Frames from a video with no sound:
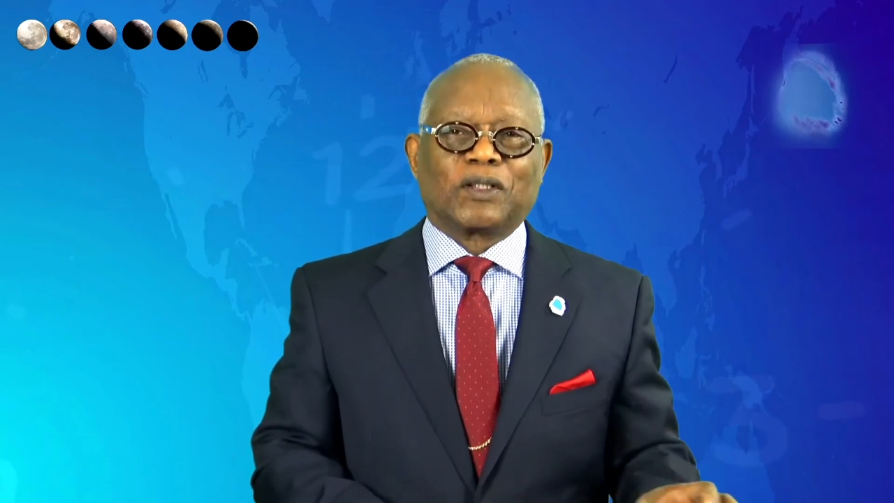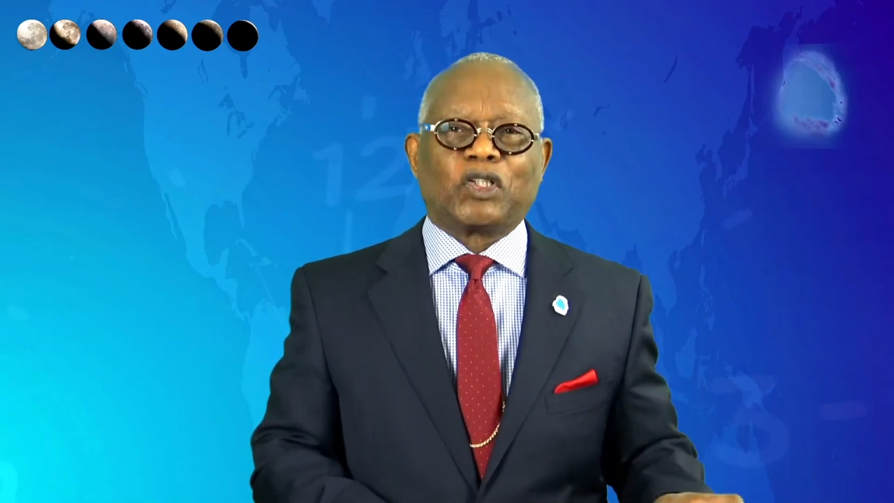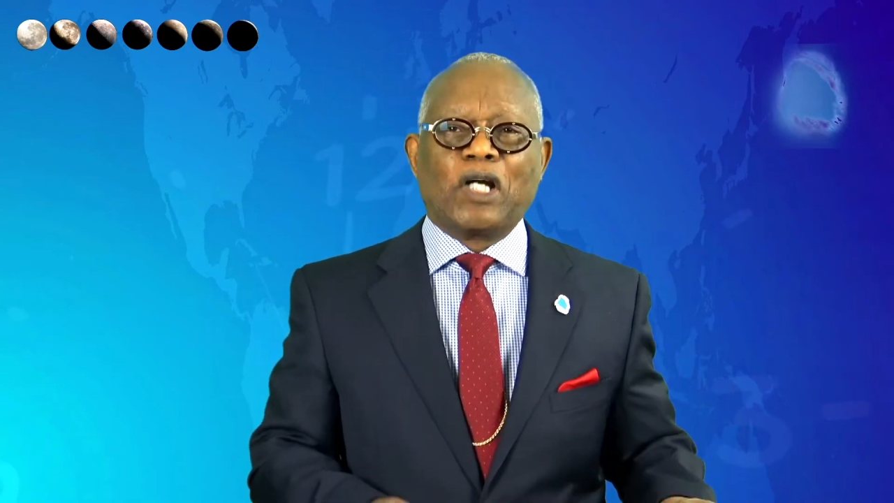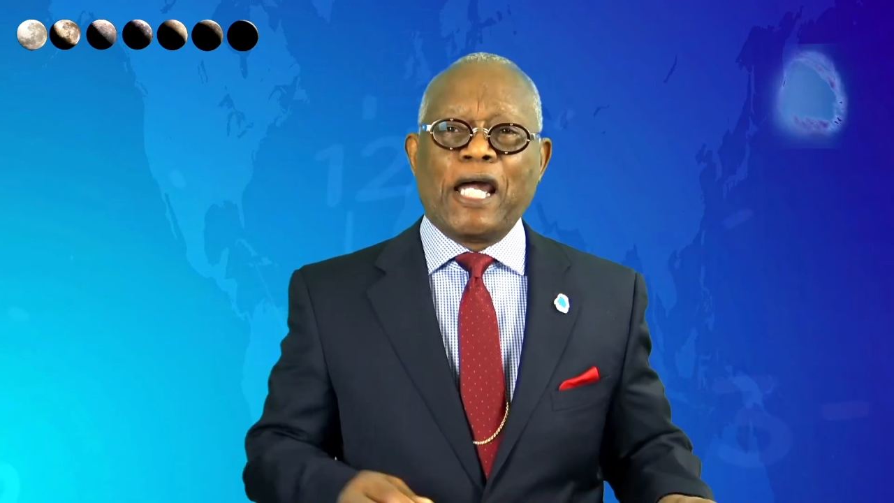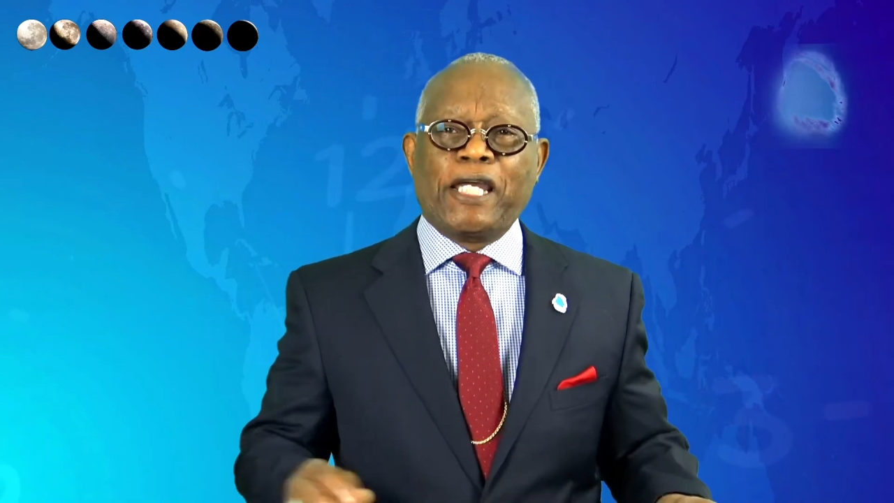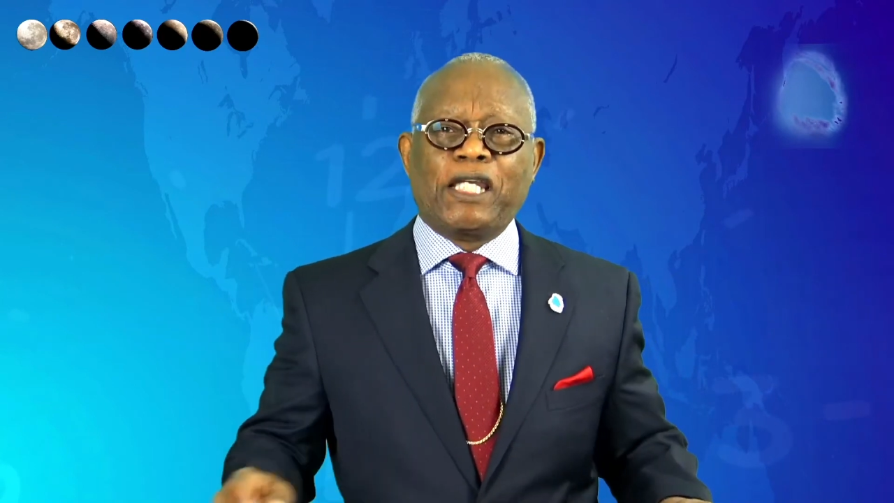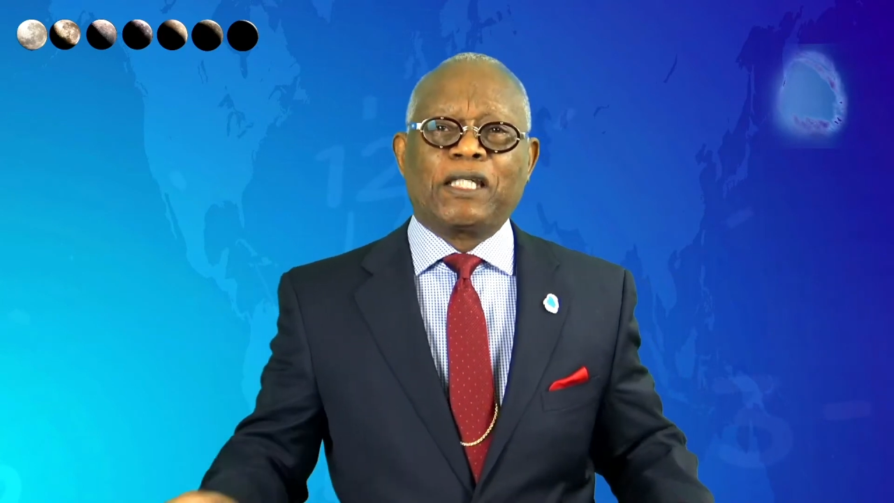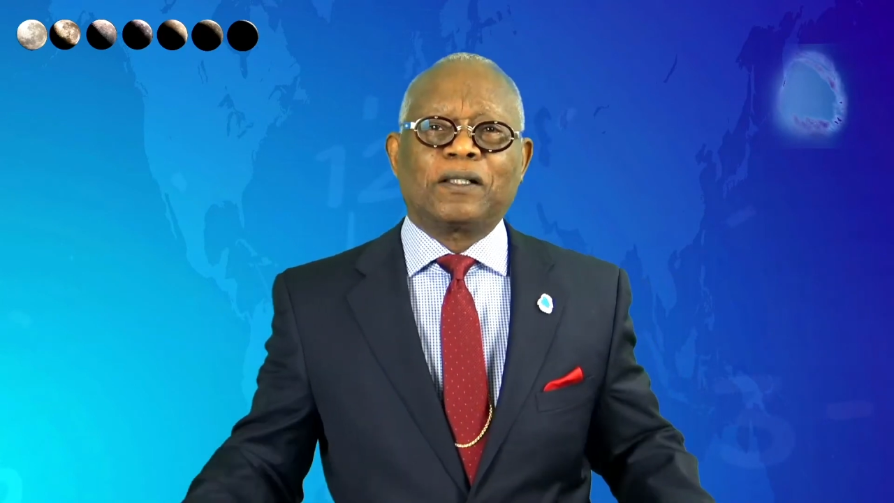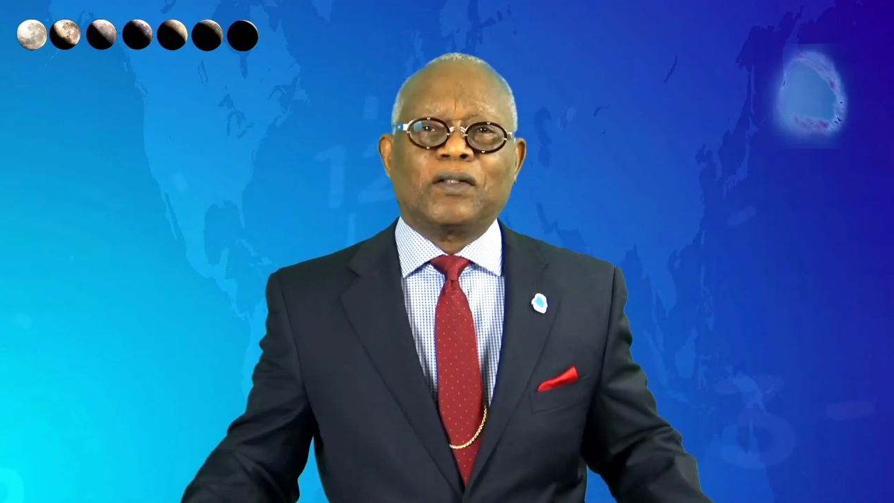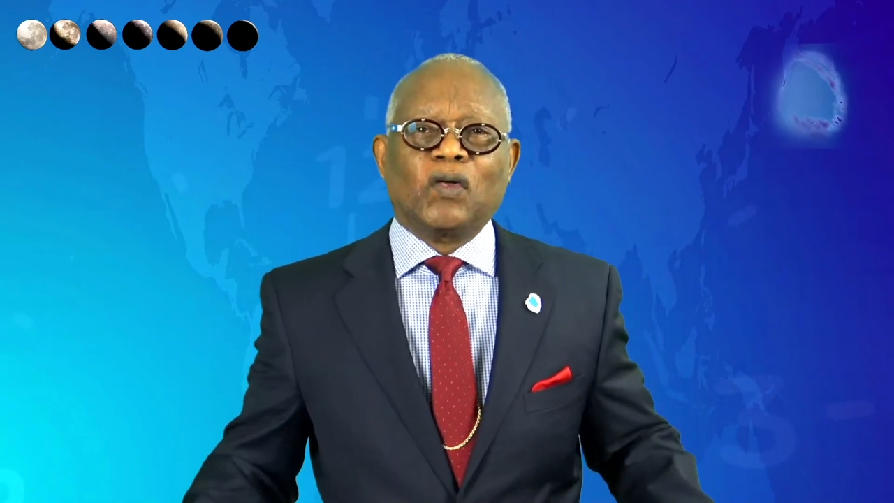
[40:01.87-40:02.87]

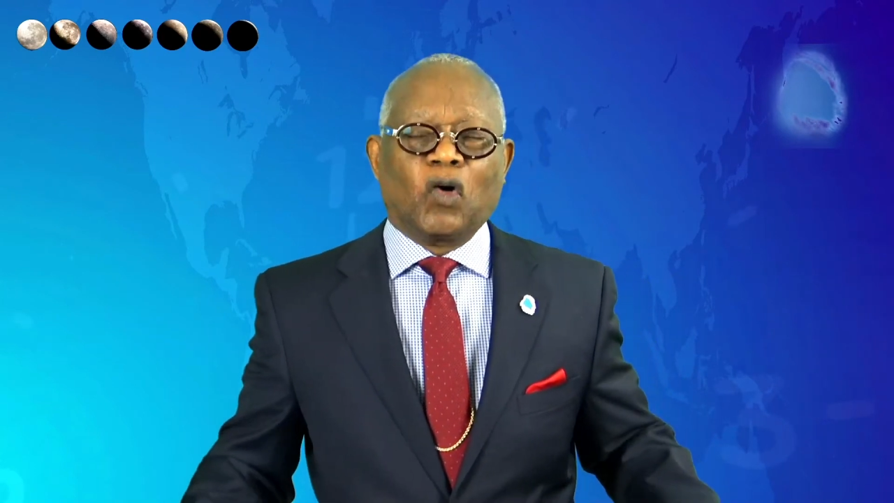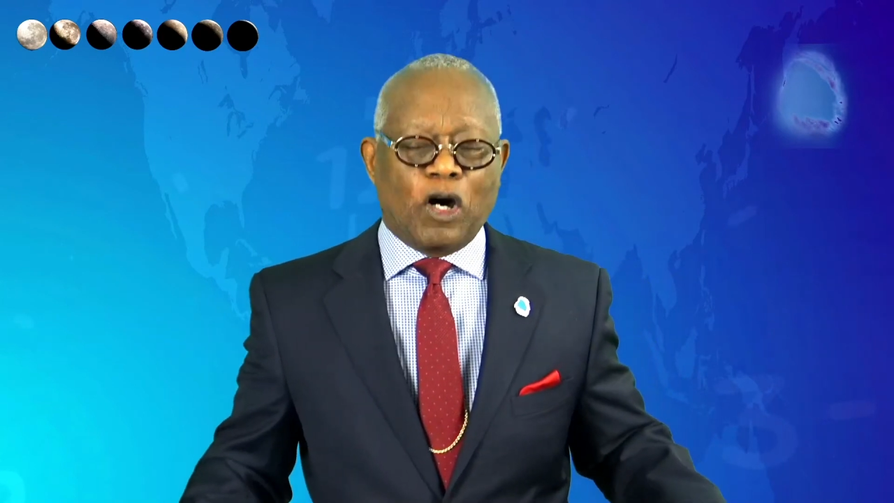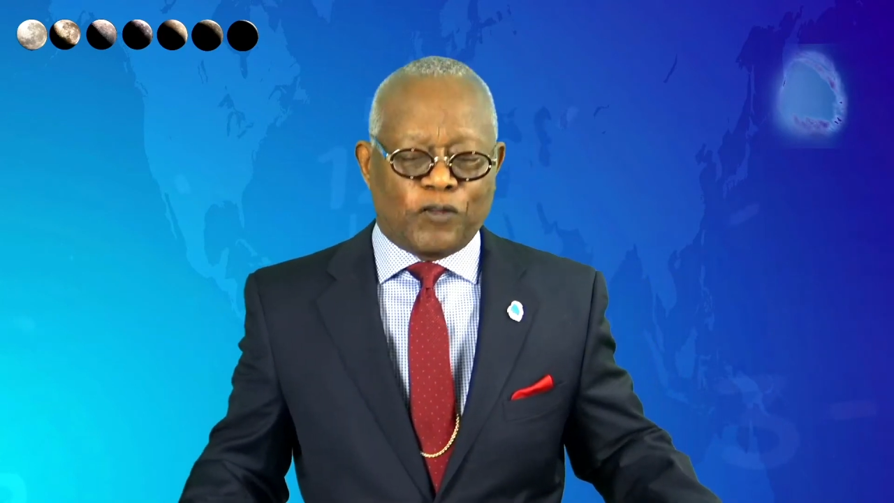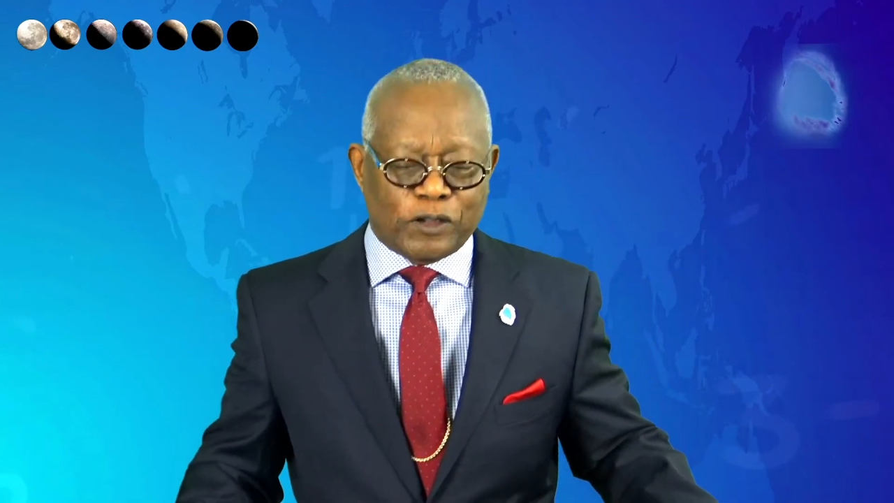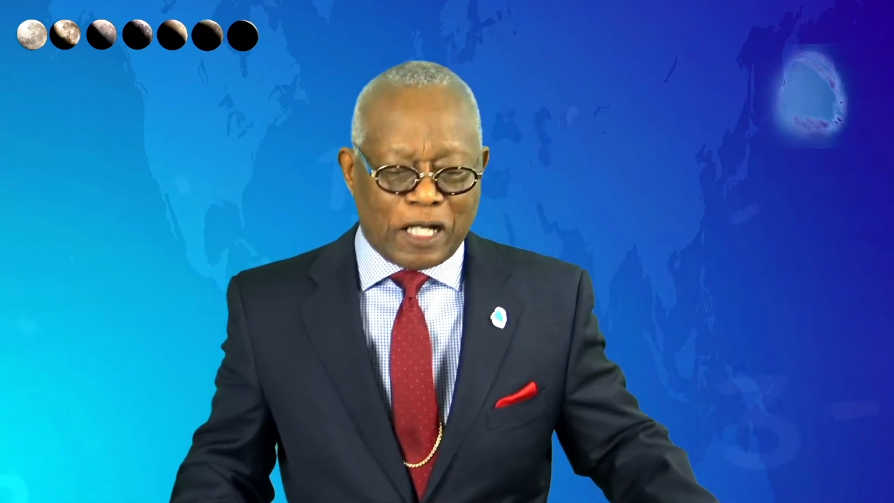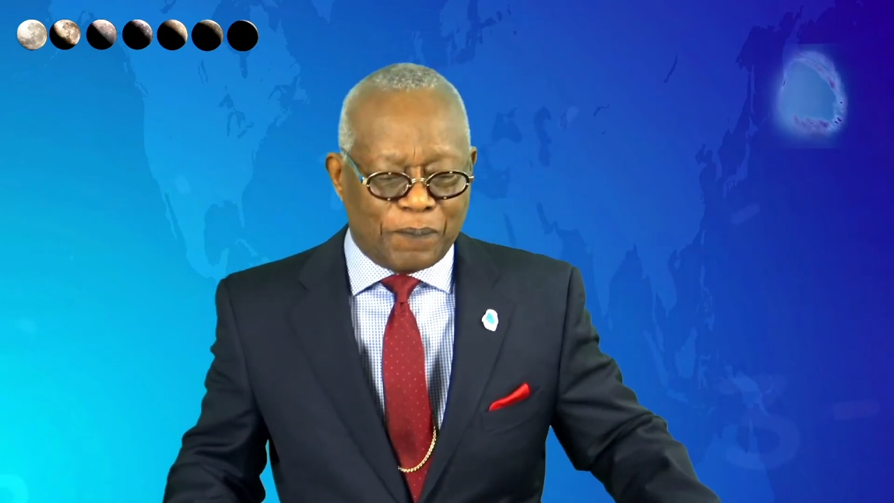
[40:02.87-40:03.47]
crying over